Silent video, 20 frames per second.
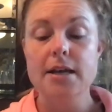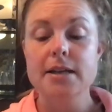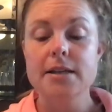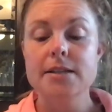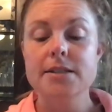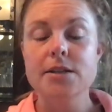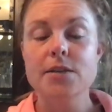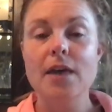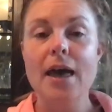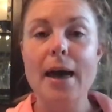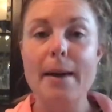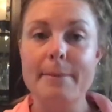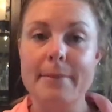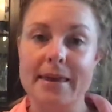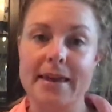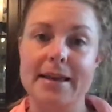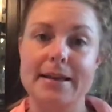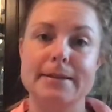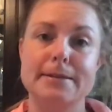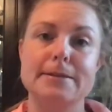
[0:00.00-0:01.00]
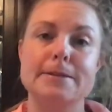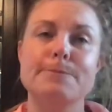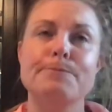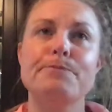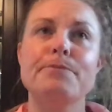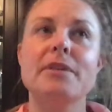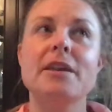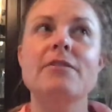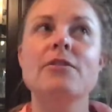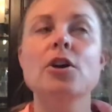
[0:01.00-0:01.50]
So that means
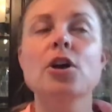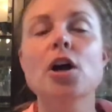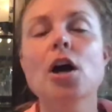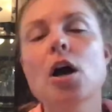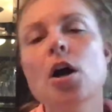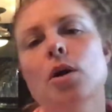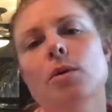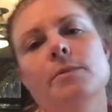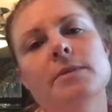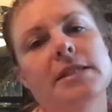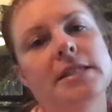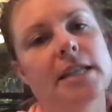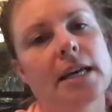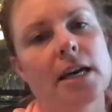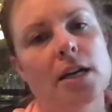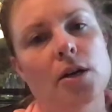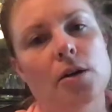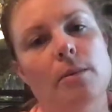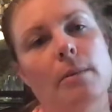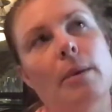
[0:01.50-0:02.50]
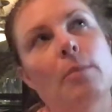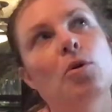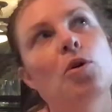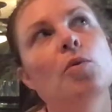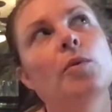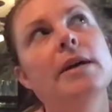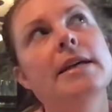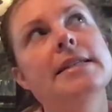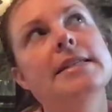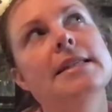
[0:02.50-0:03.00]
if you're a homesteader, remember
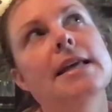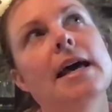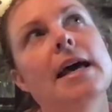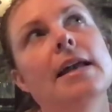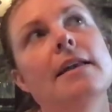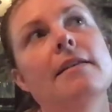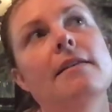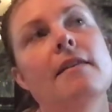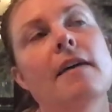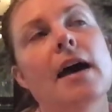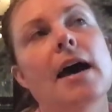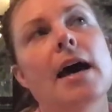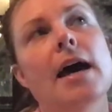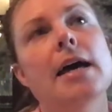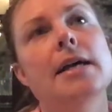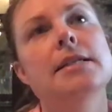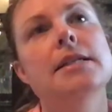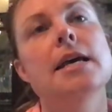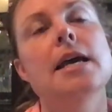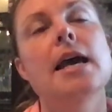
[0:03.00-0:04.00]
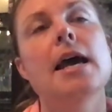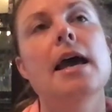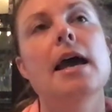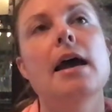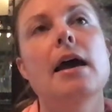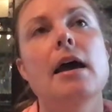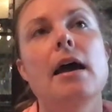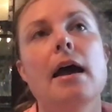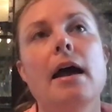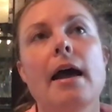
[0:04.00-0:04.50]
we said that
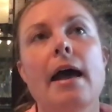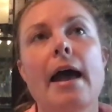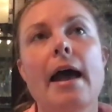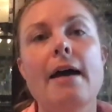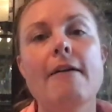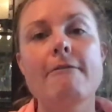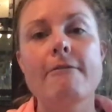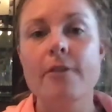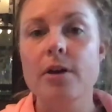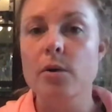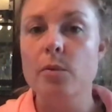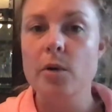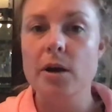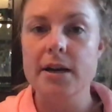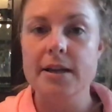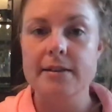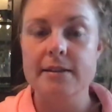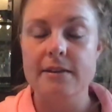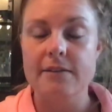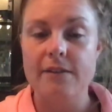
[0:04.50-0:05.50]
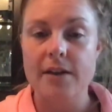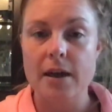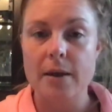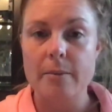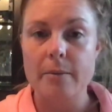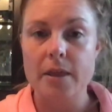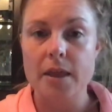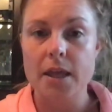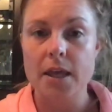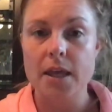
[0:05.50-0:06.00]
everyone in the
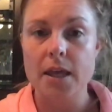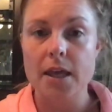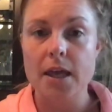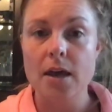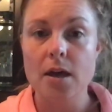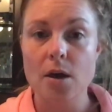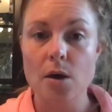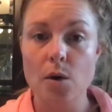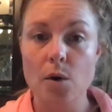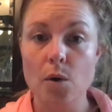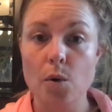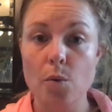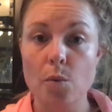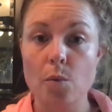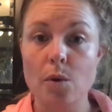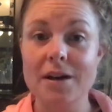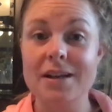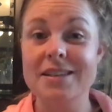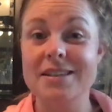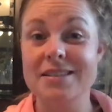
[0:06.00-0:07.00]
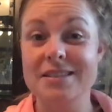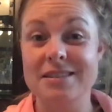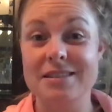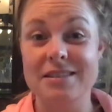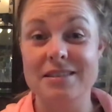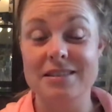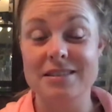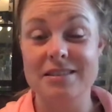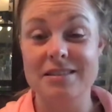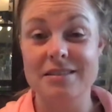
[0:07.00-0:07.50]
family was
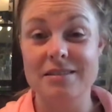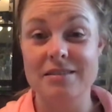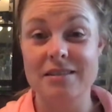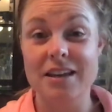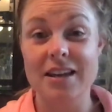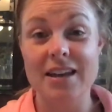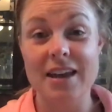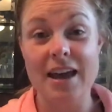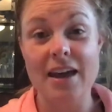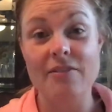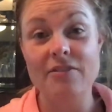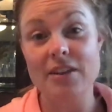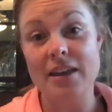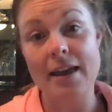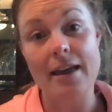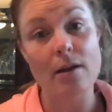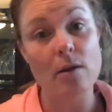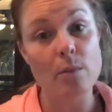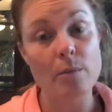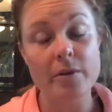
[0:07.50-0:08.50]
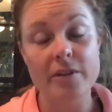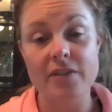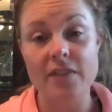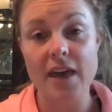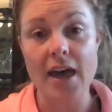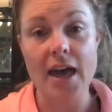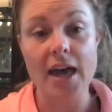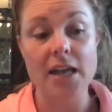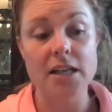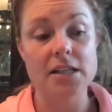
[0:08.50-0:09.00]
going to have to help with
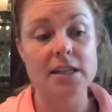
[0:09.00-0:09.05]
that.